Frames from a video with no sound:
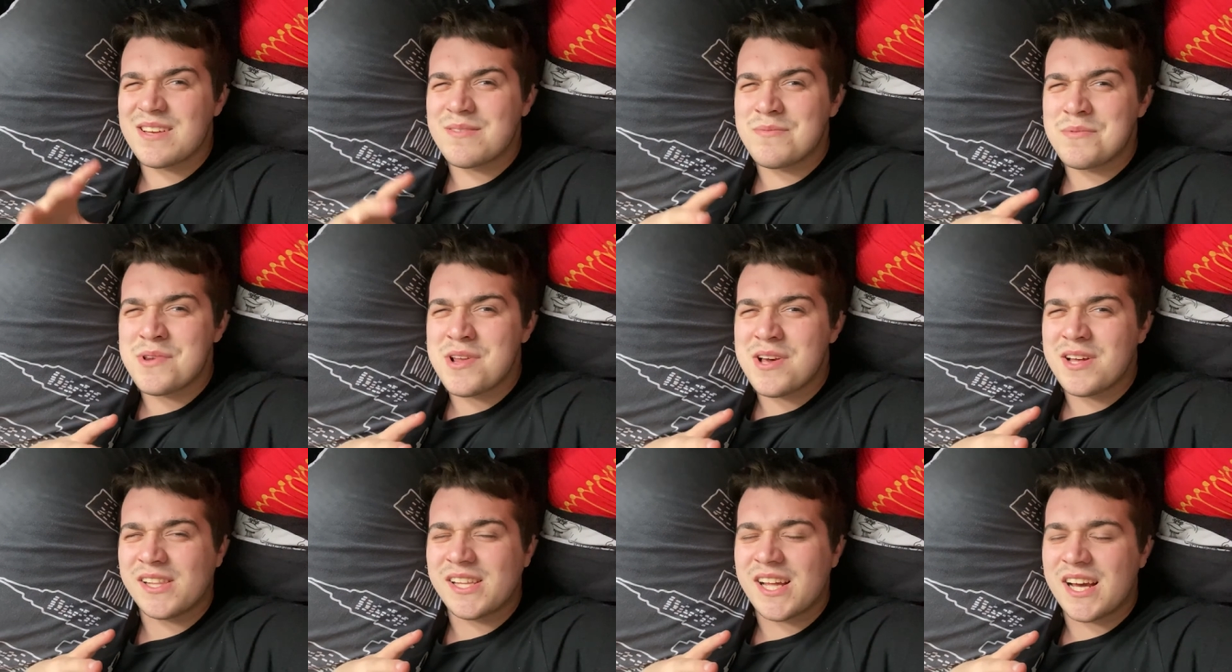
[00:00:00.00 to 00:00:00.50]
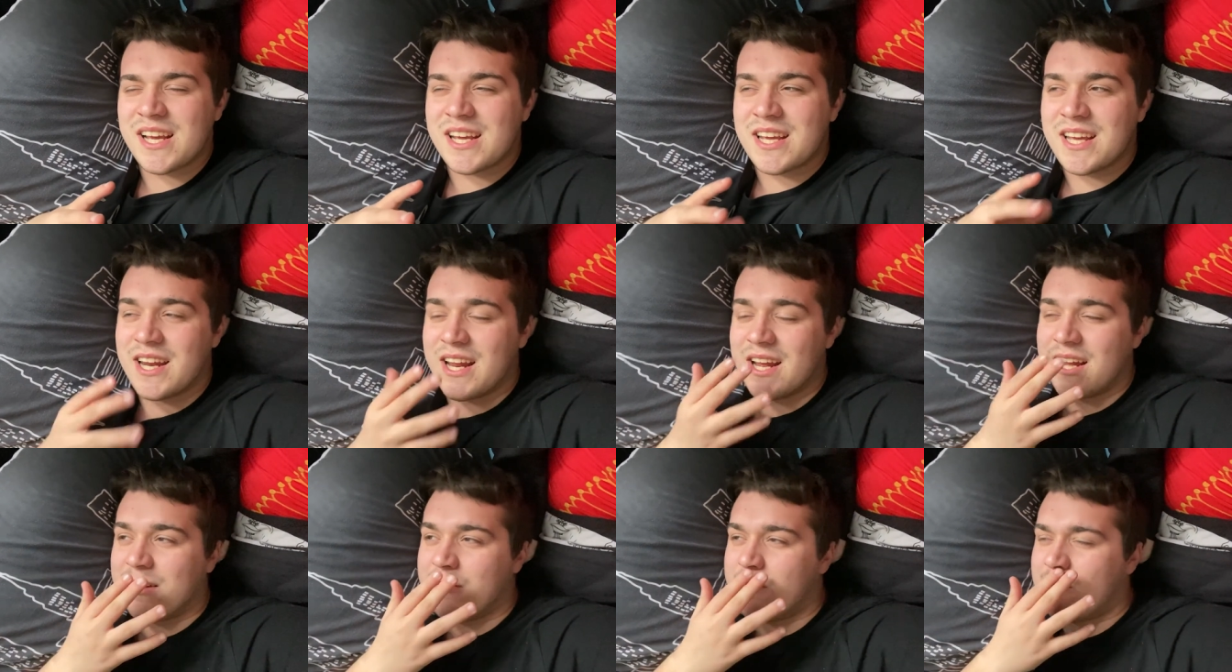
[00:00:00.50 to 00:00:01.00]
Not
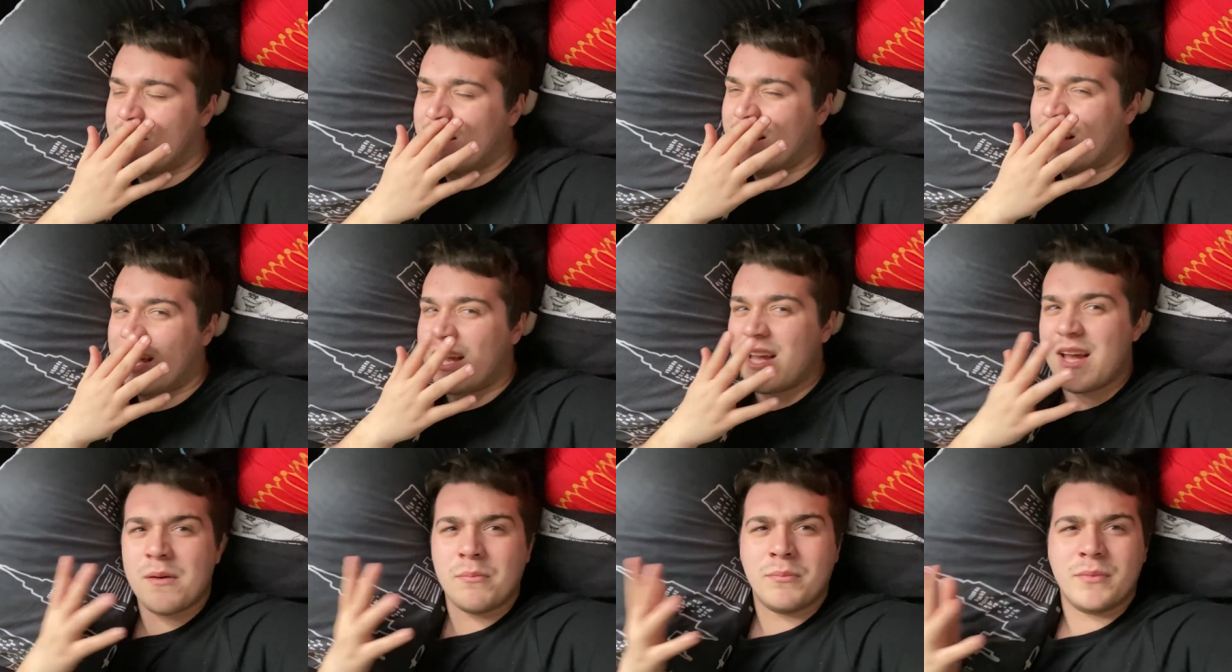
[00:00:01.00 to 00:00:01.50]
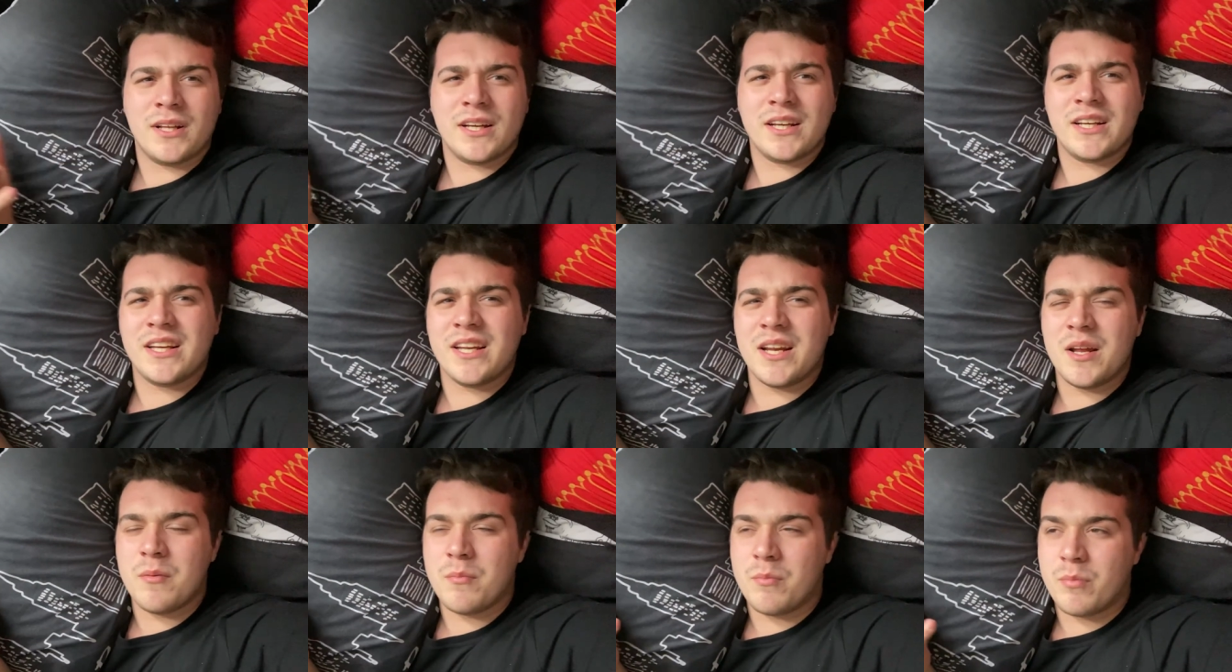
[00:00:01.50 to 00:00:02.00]
liking it. Well, I am
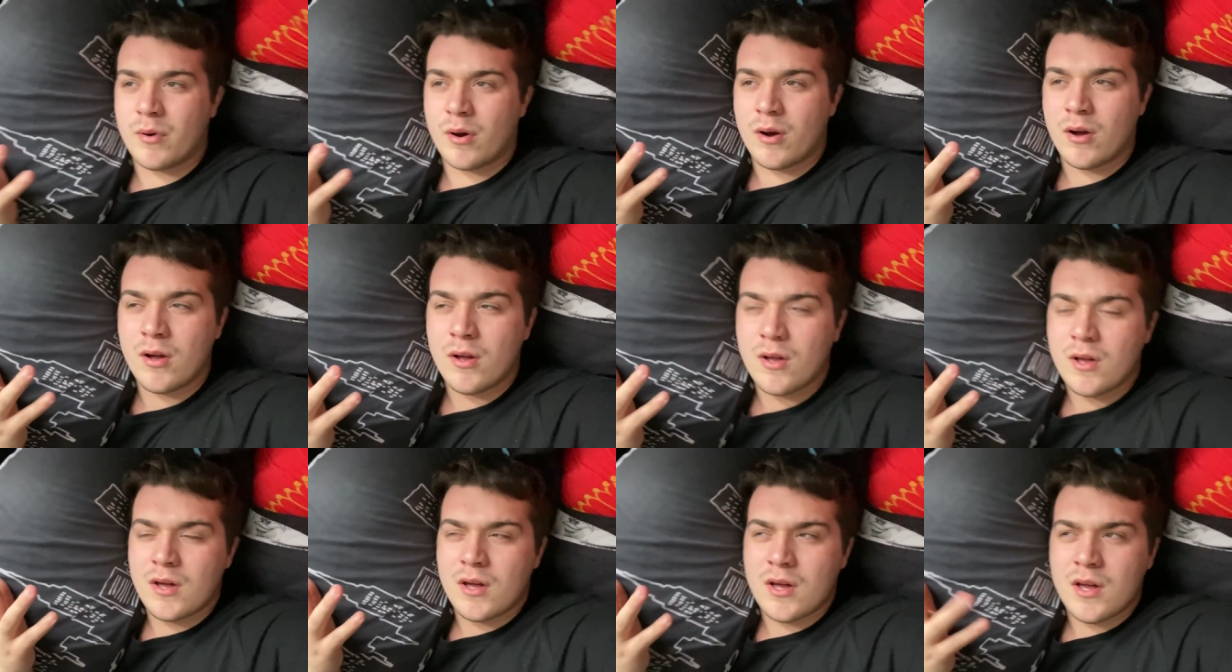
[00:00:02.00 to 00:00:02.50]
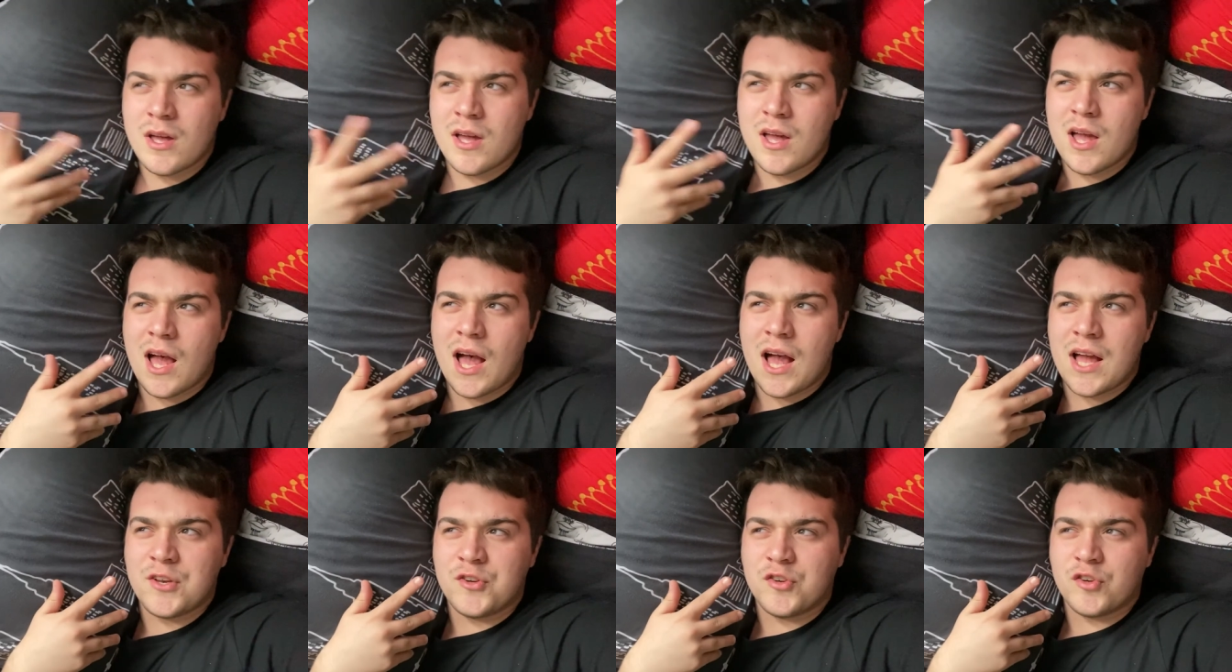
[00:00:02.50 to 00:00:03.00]
liking it, but
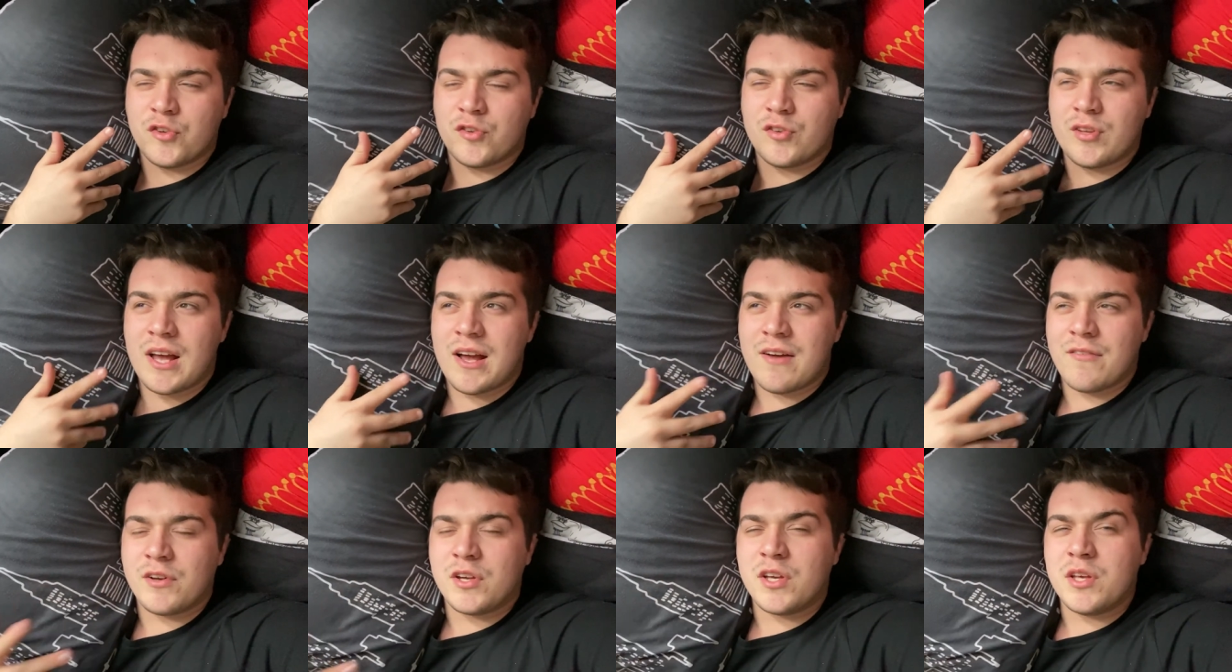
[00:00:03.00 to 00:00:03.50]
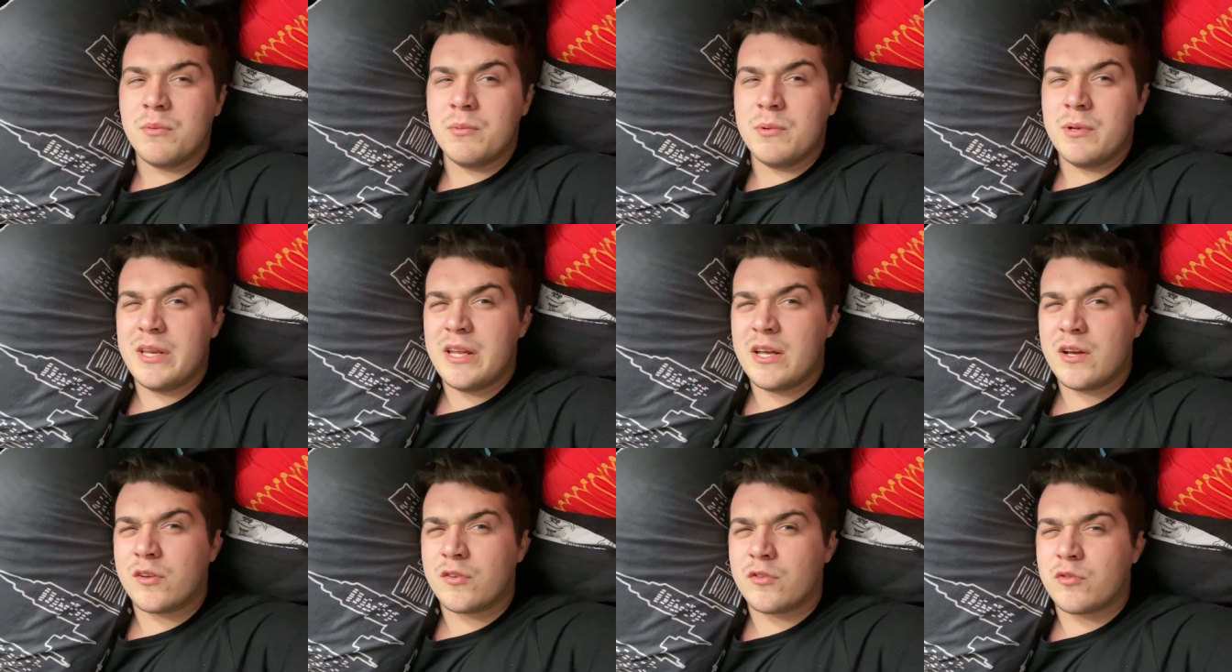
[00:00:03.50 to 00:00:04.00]
I just have a
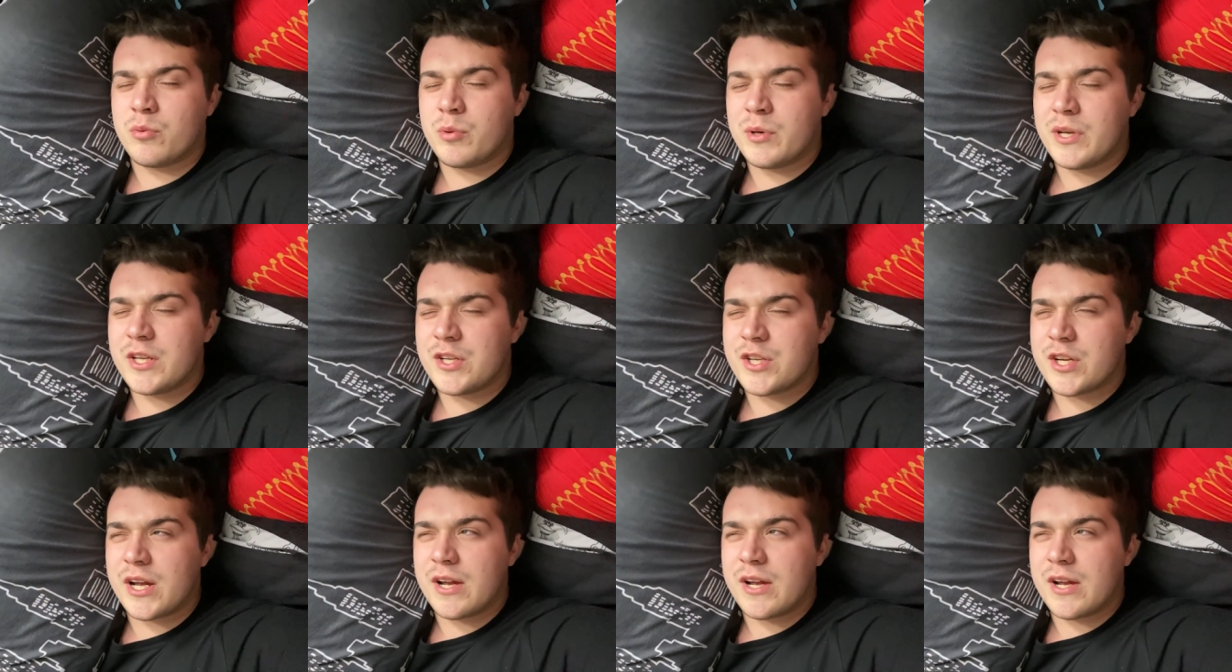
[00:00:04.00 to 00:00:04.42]
community on Twitch.